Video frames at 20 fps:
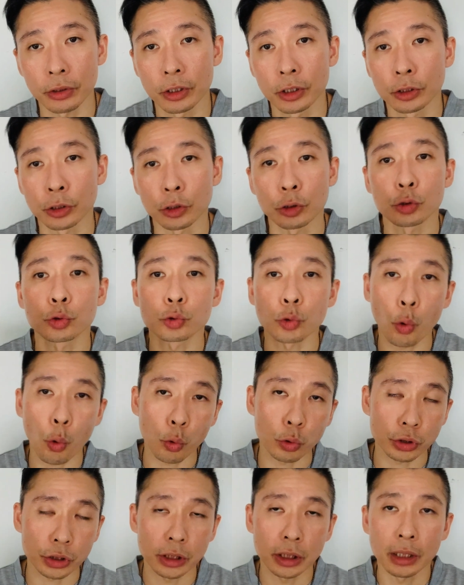the
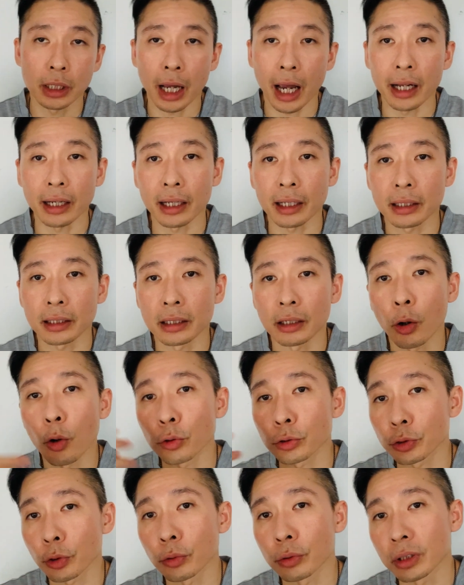source, and then
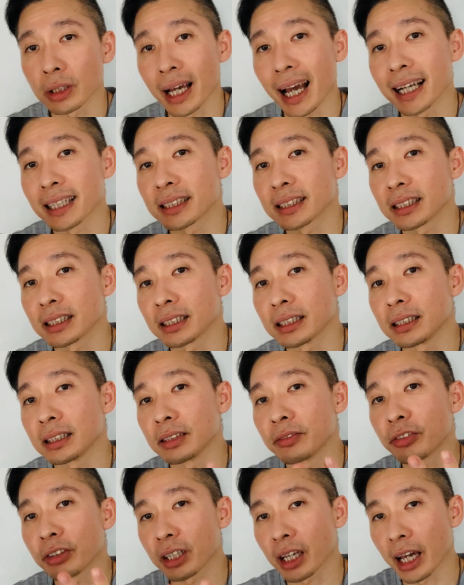also the
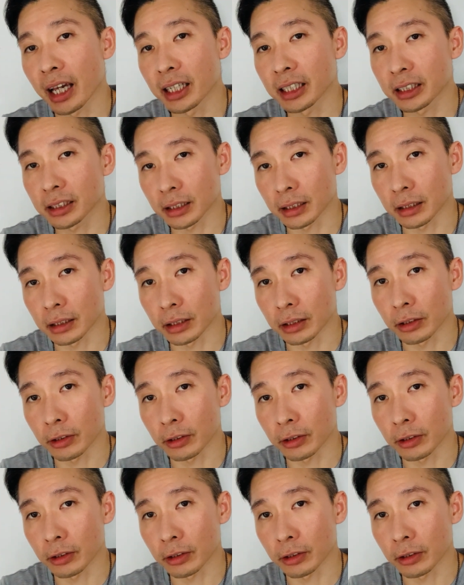acidification,